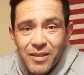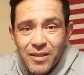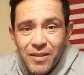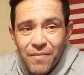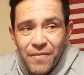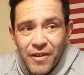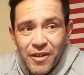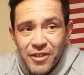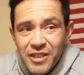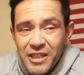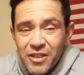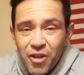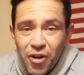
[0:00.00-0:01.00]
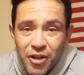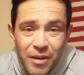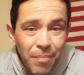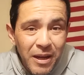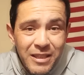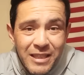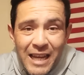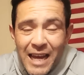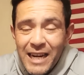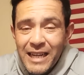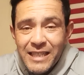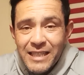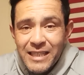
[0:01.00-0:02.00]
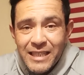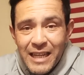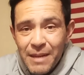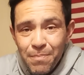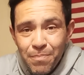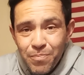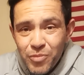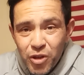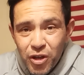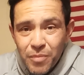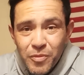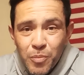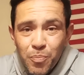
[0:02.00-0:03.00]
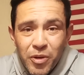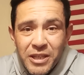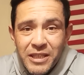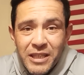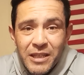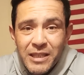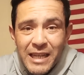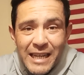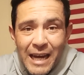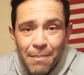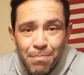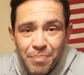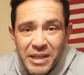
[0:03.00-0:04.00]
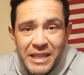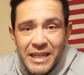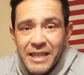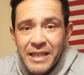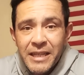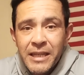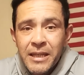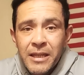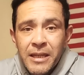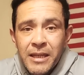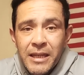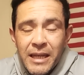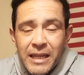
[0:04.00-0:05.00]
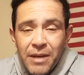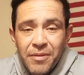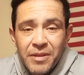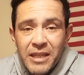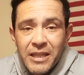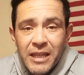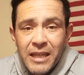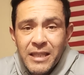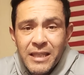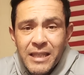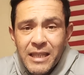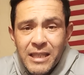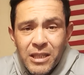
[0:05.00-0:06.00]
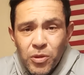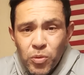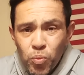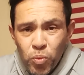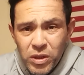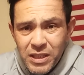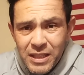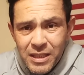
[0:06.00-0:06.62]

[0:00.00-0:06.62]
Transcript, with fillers: the Pharisees heard about that and they took him to prison. They got beaten and everything. And this is what